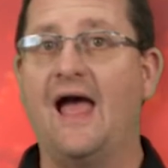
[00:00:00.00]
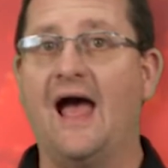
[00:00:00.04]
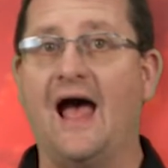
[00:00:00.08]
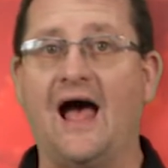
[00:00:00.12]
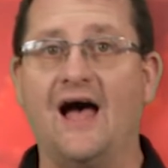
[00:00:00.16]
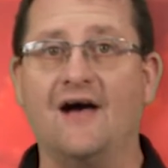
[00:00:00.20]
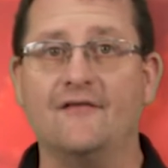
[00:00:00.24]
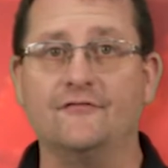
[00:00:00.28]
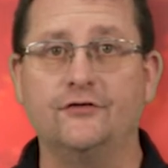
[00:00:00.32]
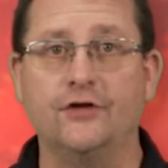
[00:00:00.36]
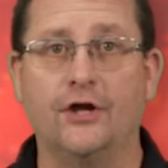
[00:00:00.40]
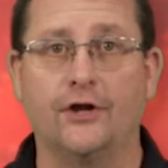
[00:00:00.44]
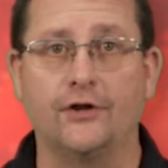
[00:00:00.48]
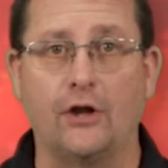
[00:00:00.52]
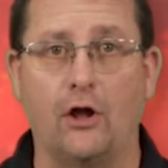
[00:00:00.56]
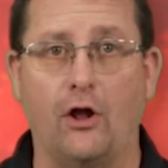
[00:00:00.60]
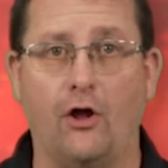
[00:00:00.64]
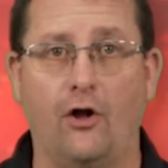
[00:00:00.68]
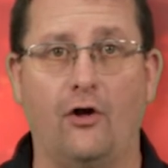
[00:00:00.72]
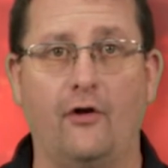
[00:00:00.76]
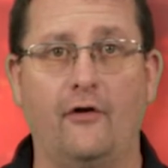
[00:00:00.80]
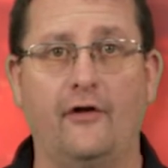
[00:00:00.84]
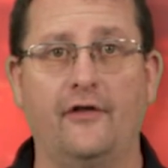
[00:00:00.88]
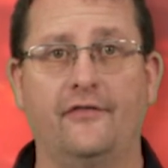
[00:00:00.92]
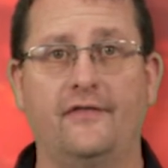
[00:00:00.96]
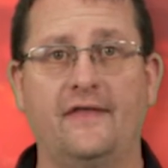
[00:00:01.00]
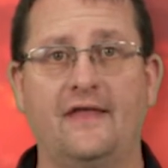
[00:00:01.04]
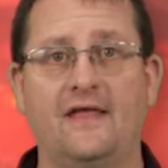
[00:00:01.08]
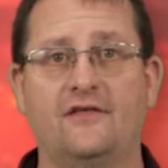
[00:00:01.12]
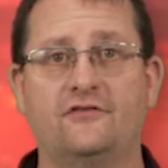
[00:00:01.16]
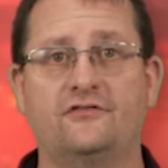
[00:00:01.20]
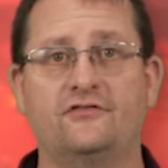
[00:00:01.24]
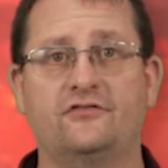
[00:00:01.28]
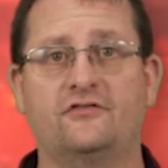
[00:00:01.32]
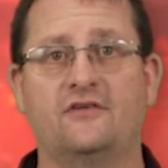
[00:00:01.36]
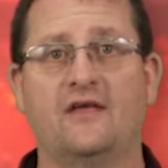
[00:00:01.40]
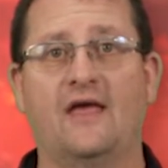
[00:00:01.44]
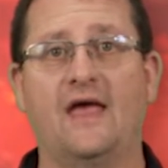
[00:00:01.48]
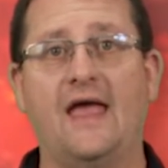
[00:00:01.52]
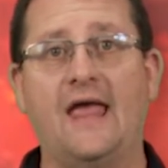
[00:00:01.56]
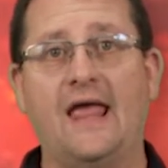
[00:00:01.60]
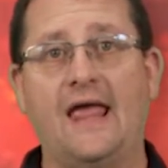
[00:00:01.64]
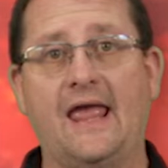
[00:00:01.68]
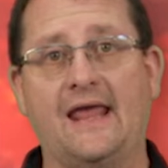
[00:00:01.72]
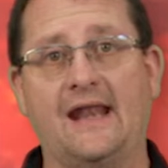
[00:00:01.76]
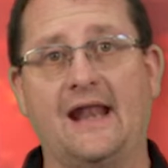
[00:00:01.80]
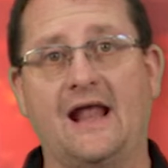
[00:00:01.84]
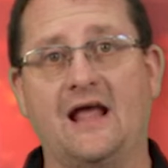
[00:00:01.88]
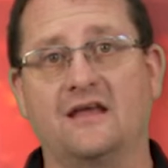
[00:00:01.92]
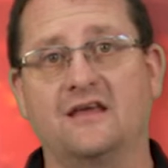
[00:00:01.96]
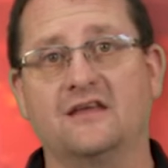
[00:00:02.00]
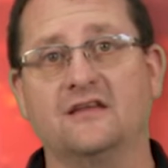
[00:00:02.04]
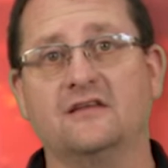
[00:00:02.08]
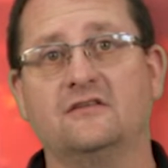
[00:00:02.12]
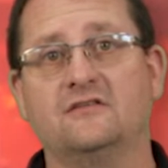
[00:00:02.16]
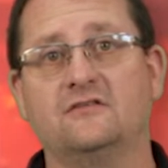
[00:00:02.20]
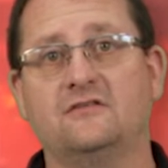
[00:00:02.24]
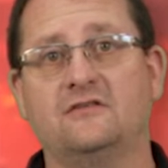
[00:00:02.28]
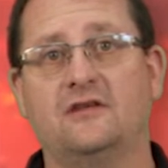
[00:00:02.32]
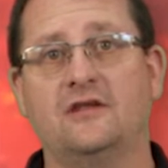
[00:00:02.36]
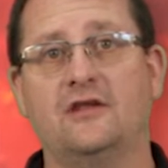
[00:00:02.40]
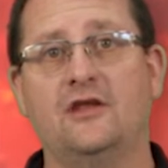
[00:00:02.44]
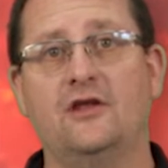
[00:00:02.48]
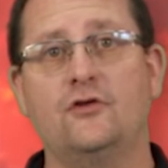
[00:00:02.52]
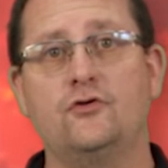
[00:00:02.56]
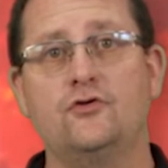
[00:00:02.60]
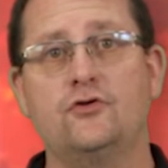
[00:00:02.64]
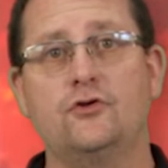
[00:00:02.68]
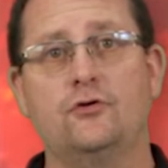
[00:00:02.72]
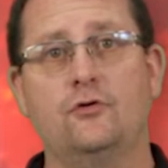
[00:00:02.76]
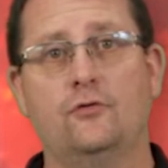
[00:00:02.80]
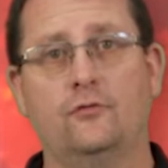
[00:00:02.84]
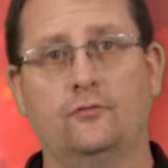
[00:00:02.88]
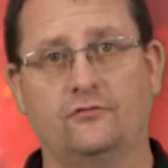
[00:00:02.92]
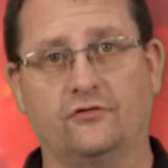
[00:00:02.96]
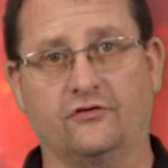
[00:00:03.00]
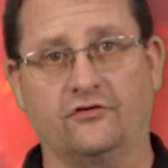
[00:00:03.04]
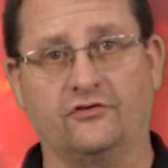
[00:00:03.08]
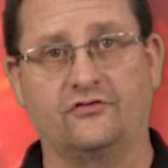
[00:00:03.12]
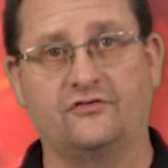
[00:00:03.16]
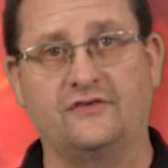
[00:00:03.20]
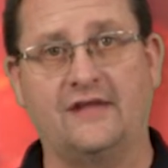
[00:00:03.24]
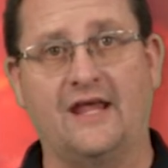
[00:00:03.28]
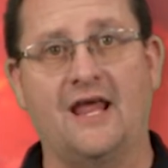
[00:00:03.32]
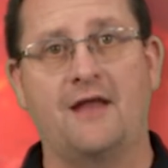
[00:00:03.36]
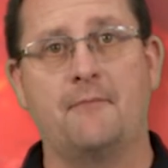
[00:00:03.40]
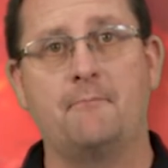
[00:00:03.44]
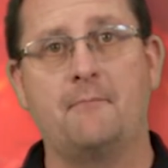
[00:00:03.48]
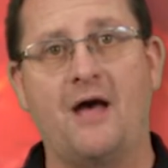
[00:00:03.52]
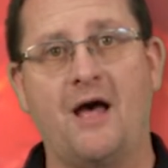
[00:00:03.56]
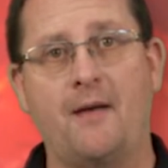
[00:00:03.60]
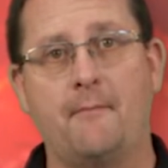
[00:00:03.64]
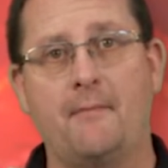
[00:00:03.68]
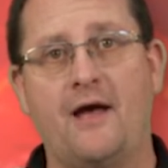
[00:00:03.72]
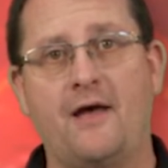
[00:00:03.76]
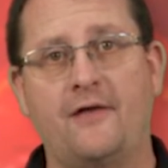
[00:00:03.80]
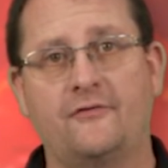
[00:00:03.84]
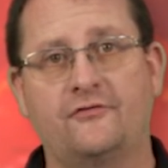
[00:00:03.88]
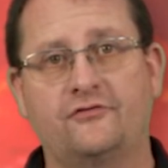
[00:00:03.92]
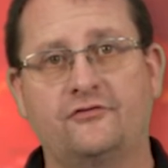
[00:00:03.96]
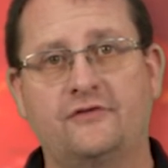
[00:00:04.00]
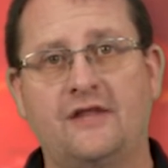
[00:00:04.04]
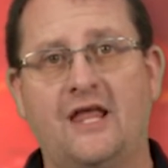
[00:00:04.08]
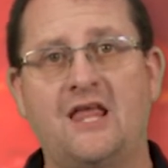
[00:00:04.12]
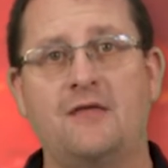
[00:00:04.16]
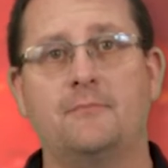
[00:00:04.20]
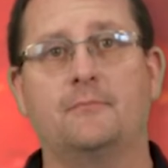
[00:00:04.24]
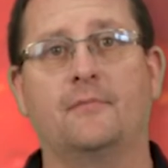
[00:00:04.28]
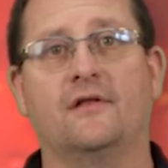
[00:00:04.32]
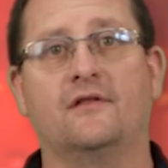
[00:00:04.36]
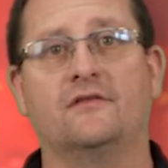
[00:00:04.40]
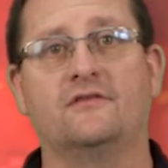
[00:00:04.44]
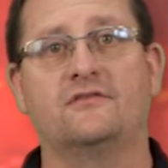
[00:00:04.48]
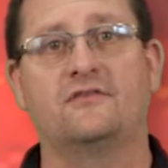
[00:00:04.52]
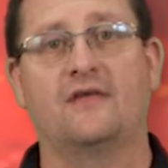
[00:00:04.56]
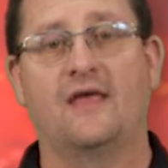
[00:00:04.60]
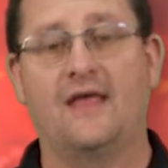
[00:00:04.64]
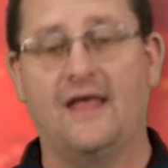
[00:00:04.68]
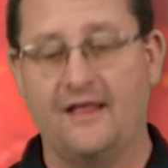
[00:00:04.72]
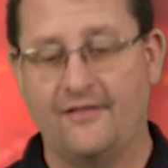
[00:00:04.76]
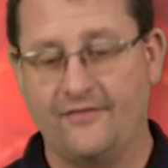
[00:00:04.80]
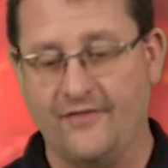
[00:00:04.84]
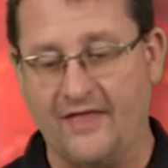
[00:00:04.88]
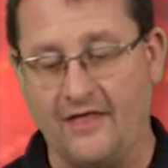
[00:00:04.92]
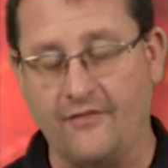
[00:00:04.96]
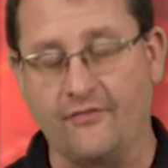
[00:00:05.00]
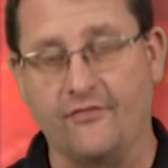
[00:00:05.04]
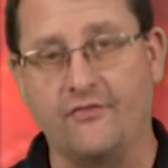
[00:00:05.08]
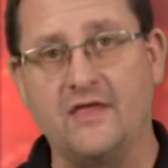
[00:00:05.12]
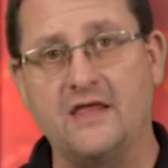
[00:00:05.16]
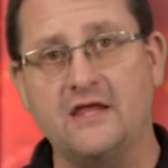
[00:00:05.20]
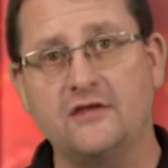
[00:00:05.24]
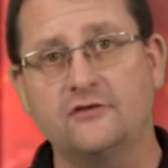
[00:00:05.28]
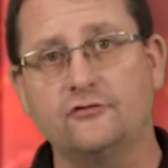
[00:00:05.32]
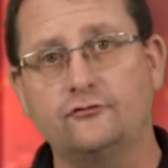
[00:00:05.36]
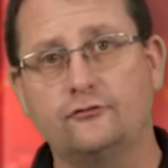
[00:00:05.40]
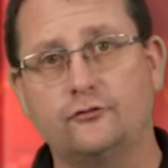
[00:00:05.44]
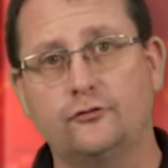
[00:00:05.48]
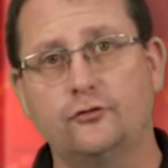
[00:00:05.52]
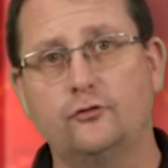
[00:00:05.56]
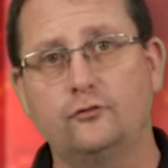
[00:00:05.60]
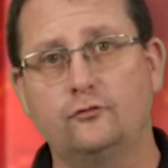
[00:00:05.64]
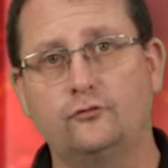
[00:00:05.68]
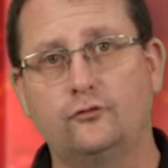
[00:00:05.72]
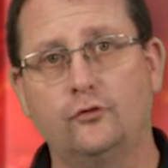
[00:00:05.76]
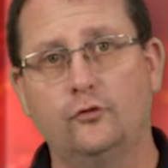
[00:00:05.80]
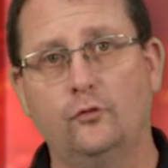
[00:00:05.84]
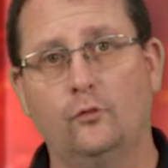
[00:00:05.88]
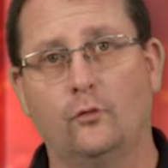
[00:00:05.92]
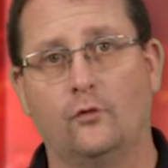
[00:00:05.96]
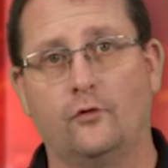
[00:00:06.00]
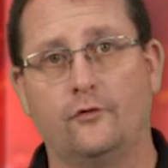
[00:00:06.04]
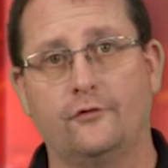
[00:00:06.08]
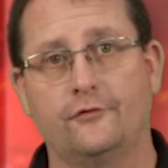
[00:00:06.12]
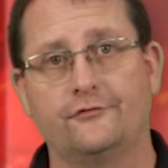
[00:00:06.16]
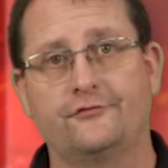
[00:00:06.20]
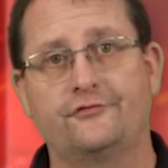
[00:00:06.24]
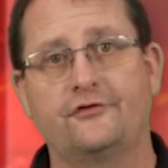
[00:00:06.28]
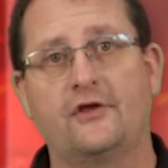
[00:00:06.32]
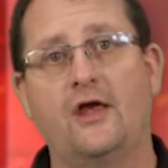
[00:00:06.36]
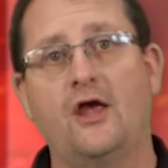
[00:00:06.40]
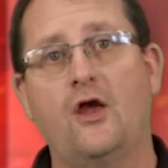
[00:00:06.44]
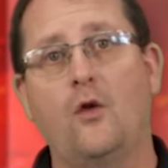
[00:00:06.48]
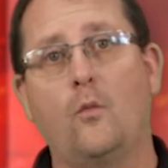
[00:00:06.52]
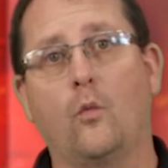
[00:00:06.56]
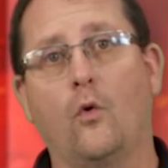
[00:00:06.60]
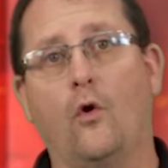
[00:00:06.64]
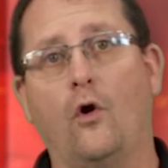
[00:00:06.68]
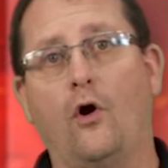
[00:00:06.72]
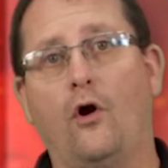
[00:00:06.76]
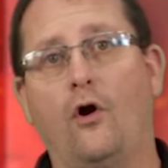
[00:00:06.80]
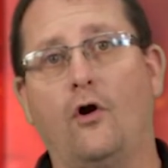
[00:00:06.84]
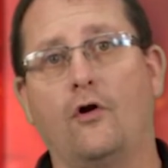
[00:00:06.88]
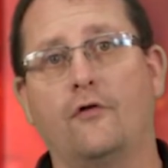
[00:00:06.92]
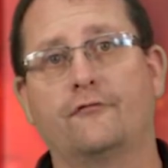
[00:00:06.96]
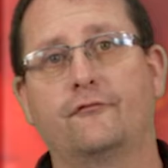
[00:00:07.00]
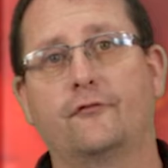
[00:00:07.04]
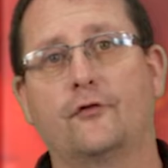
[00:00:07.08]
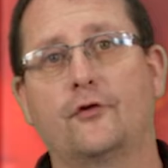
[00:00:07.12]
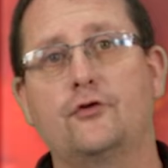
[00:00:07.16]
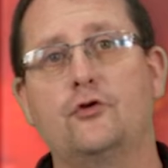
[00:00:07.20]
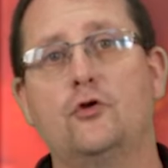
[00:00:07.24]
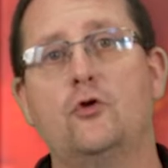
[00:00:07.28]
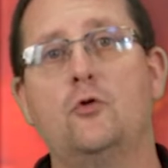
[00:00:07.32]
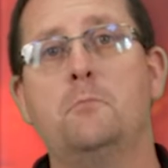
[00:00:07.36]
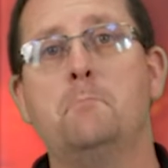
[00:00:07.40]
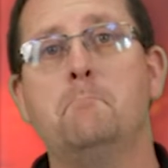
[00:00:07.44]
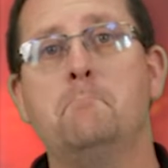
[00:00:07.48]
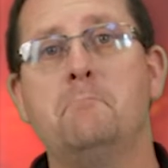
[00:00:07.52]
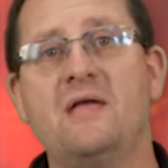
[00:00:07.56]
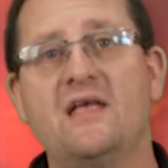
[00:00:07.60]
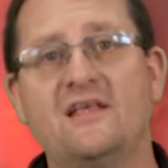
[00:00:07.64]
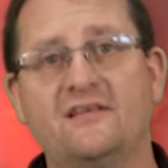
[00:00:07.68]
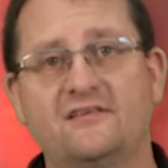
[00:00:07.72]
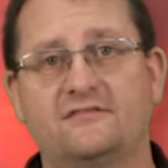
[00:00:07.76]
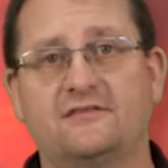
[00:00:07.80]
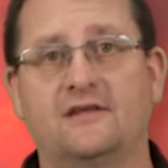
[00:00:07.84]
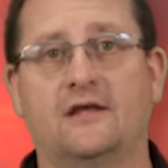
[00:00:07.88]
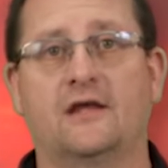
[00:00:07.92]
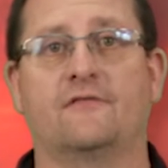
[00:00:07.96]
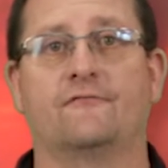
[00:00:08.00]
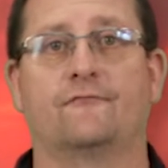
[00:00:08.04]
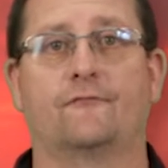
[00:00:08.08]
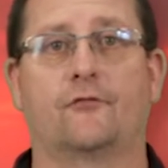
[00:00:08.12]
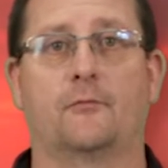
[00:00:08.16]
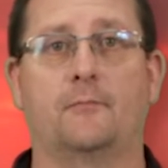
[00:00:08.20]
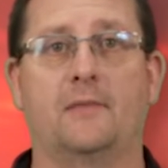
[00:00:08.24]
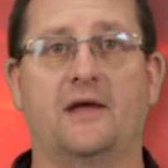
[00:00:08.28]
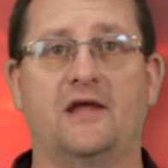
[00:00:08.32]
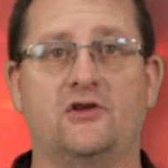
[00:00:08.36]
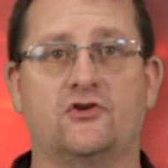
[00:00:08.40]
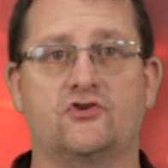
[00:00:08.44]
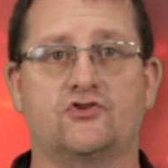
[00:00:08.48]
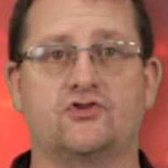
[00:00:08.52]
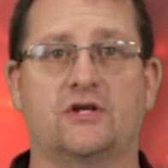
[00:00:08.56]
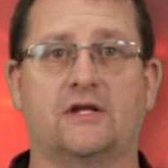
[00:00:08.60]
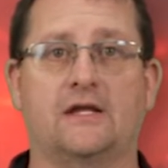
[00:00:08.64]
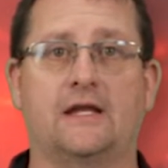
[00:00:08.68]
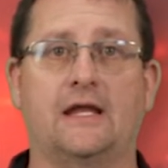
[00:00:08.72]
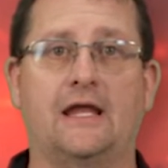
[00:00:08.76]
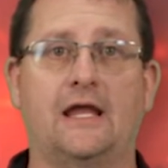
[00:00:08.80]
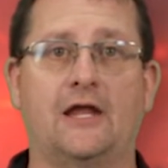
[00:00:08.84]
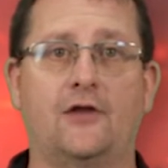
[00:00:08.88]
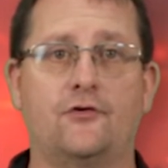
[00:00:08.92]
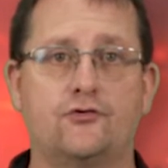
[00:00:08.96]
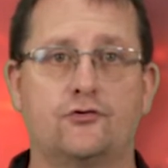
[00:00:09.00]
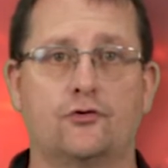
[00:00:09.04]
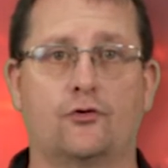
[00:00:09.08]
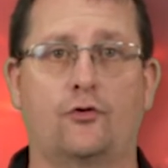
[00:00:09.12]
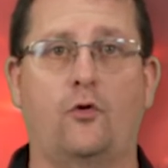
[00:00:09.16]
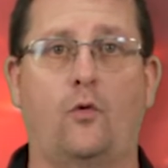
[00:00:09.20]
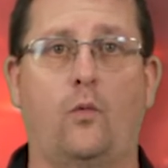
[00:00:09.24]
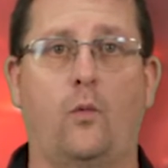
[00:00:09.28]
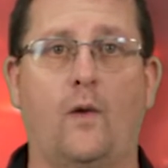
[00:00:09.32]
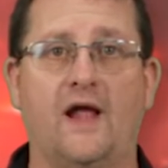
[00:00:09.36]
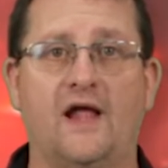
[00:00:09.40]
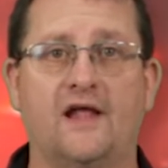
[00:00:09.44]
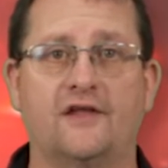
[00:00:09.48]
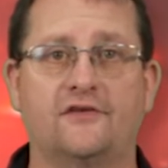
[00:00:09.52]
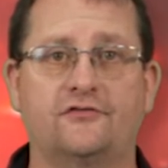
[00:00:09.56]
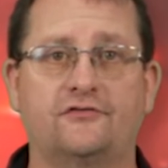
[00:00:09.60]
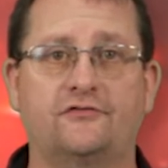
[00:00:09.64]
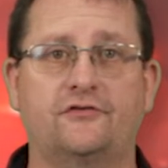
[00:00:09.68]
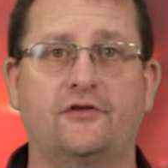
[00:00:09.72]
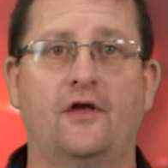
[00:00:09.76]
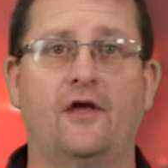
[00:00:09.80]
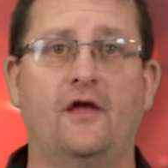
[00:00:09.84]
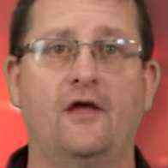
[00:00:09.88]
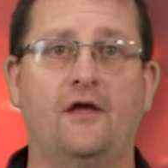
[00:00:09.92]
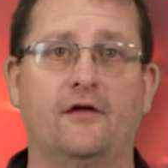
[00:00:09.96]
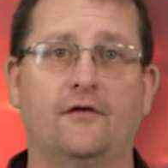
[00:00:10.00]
I've done all of this, and I continue to stand by my statements that these two tools will offer you misinformation in your quest